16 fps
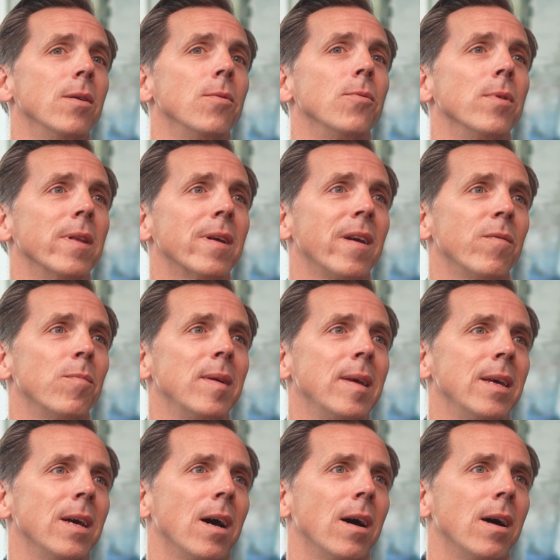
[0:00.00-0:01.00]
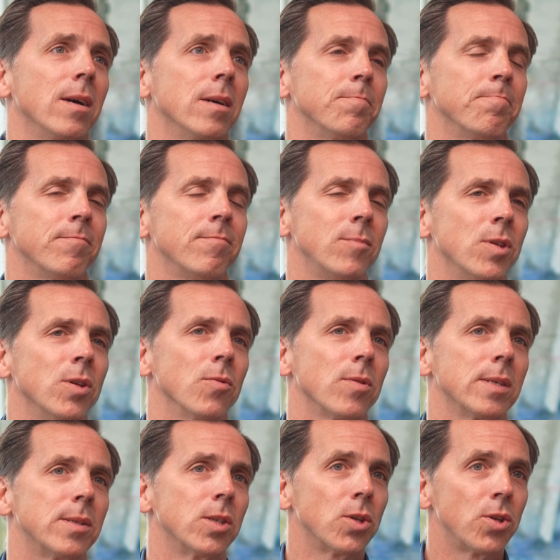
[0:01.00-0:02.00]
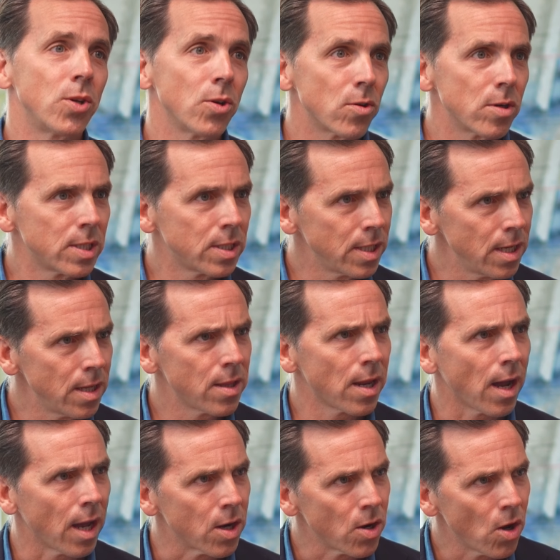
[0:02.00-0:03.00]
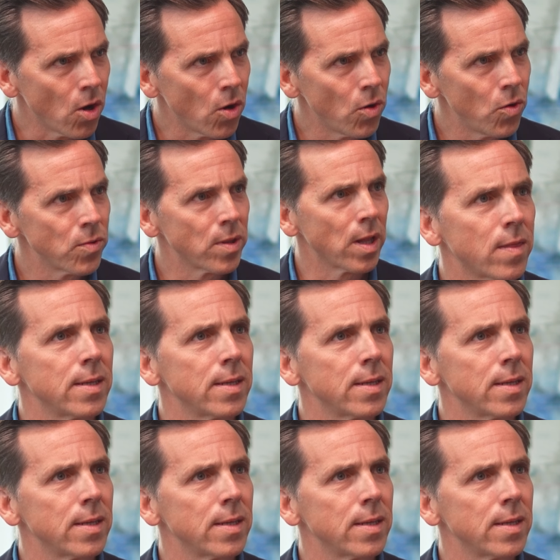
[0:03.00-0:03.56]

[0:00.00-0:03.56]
will give me, the security that I know